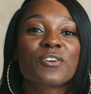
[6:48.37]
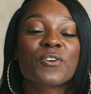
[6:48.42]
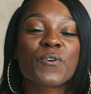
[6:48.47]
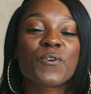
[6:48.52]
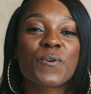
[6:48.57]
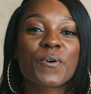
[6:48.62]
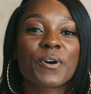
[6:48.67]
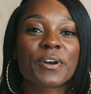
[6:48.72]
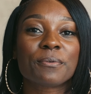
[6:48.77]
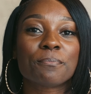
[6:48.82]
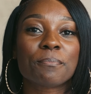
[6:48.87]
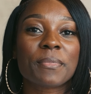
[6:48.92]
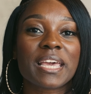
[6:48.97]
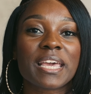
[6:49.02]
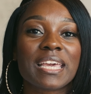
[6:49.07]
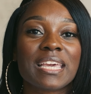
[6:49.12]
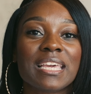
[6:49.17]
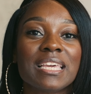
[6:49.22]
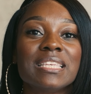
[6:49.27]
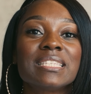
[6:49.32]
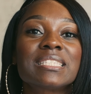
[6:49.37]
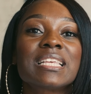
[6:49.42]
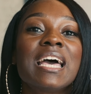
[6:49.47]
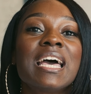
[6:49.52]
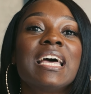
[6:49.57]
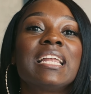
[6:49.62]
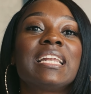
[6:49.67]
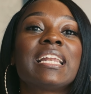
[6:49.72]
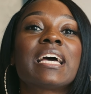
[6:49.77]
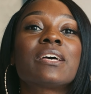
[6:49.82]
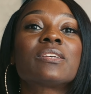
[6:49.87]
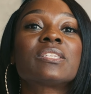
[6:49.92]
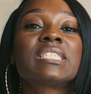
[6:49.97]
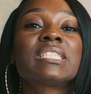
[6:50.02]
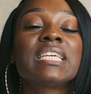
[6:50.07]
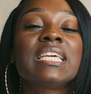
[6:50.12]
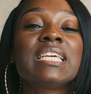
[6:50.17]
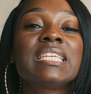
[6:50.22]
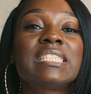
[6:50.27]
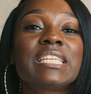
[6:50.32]
the corn maze. Now,
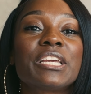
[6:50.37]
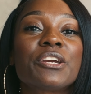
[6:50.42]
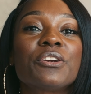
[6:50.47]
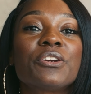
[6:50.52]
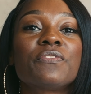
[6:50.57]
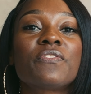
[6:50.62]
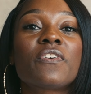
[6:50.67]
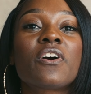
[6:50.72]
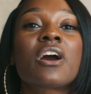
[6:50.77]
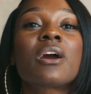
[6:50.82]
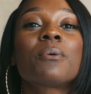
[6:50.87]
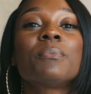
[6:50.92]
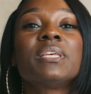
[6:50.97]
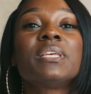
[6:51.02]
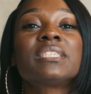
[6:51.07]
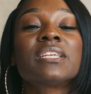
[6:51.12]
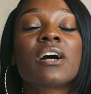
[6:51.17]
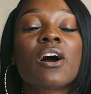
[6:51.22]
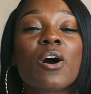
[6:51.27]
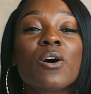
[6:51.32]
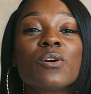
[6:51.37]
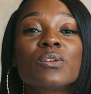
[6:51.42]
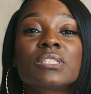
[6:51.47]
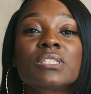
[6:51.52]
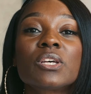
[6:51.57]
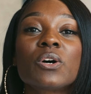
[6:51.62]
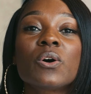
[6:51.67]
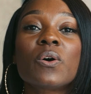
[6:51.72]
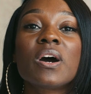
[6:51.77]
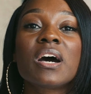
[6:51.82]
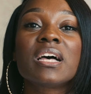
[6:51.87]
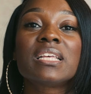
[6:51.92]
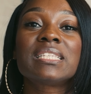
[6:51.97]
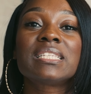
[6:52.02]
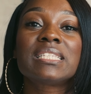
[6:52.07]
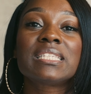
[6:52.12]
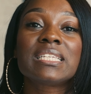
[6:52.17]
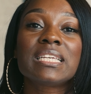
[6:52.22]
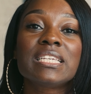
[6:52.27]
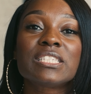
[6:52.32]
Steed's Dairy Farm is also a
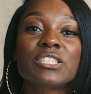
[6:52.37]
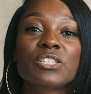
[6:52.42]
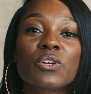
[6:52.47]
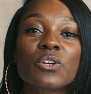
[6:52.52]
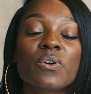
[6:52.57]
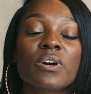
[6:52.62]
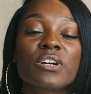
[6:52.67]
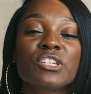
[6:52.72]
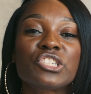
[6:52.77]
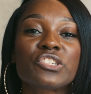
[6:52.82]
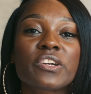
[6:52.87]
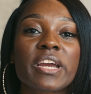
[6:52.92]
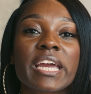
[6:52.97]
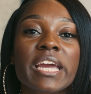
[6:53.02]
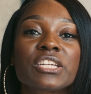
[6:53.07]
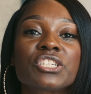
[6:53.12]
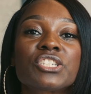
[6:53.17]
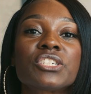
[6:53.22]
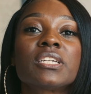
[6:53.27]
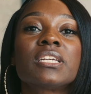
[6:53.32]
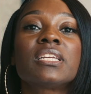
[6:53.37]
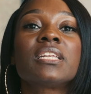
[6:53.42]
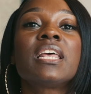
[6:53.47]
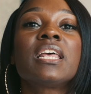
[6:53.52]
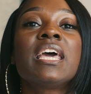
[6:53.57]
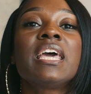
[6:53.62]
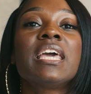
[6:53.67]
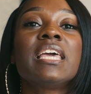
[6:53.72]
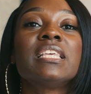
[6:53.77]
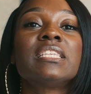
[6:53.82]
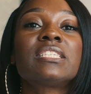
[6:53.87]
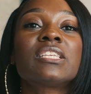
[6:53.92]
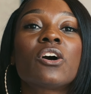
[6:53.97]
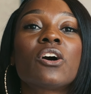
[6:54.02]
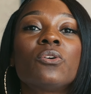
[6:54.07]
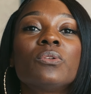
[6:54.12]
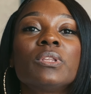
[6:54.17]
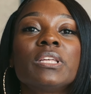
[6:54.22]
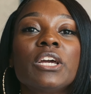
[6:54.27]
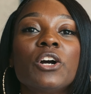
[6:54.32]
seasonal attraction. It's
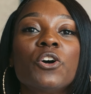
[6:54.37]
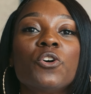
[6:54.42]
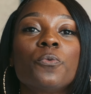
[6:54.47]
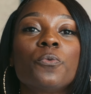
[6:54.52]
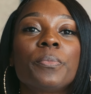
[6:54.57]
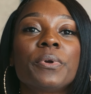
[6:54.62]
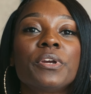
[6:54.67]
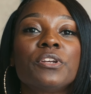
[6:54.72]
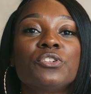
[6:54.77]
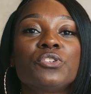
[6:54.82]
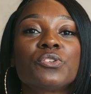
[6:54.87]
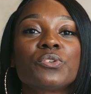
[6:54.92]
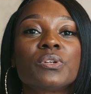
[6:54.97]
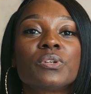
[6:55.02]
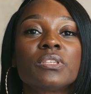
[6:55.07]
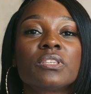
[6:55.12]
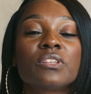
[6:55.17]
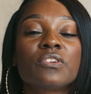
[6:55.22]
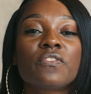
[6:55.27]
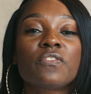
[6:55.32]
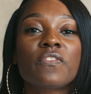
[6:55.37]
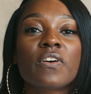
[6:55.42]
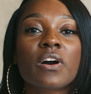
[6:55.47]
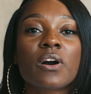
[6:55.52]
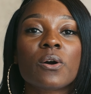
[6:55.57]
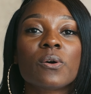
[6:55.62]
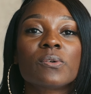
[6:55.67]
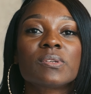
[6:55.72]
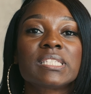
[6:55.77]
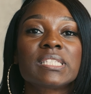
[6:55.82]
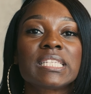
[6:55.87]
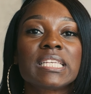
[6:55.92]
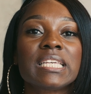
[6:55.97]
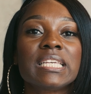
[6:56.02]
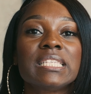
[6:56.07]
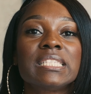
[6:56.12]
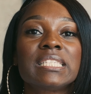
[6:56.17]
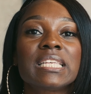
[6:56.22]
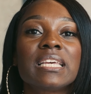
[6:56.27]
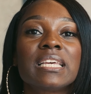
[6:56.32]
only open during the fall
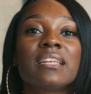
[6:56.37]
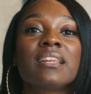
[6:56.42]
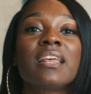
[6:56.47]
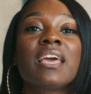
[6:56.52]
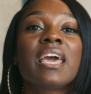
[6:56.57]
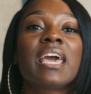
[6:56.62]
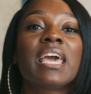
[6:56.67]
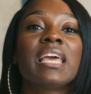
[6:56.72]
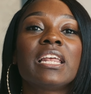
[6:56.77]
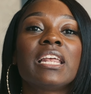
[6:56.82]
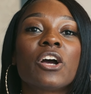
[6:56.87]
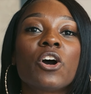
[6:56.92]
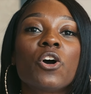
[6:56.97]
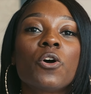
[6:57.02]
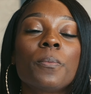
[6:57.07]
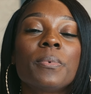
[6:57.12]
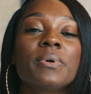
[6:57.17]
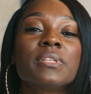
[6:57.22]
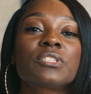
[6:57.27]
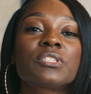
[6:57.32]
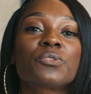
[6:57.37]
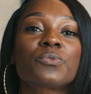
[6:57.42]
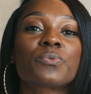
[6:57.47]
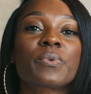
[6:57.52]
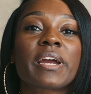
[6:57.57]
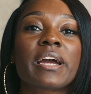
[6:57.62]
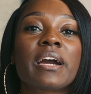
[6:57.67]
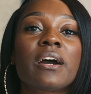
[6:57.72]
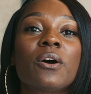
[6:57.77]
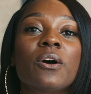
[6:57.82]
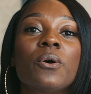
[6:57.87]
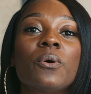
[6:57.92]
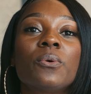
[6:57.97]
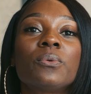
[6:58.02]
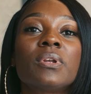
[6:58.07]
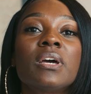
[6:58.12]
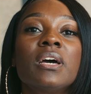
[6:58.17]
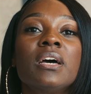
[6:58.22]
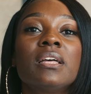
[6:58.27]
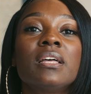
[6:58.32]
season, and it opens
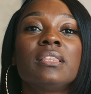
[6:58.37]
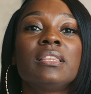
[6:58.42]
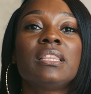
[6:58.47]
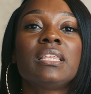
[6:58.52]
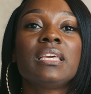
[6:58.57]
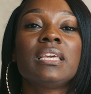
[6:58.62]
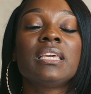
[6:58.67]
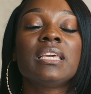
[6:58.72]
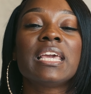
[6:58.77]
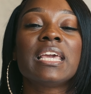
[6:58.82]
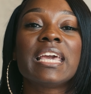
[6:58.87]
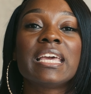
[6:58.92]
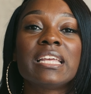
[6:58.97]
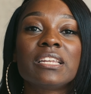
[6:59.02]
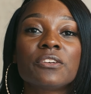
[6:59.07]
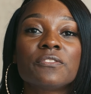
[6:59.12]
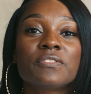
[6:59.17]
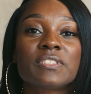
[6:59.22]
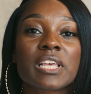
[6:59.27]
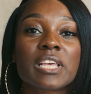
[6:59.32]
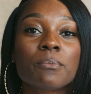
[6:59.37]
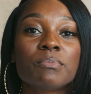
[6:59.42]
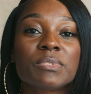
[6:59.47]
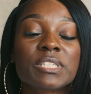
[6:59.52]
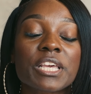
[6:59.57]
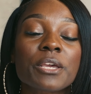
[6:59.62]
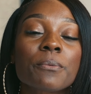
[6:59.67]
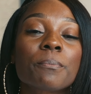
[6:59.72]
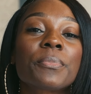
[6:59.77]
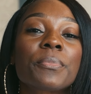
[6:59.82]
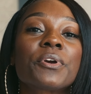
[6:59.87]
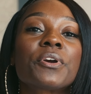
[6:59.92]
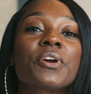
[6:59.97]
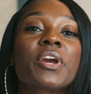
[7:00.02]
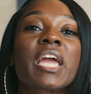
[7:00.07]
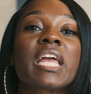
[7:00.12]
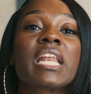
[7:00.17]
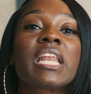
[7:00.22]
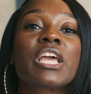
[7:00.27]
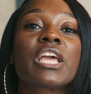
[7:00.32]
around the end of
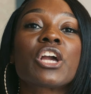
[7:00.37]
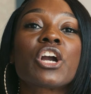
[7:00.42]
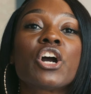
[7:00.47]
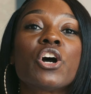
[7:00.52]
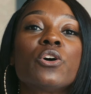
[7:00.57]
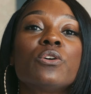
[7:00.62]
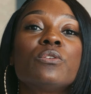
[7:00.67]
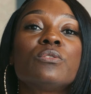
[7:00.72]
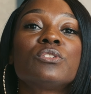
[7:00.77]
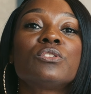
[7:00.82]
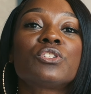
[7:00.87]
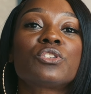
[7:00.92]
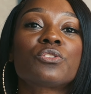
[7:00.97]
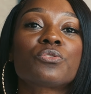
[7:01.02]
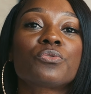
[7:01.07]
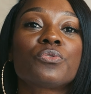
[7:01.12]
September and it goes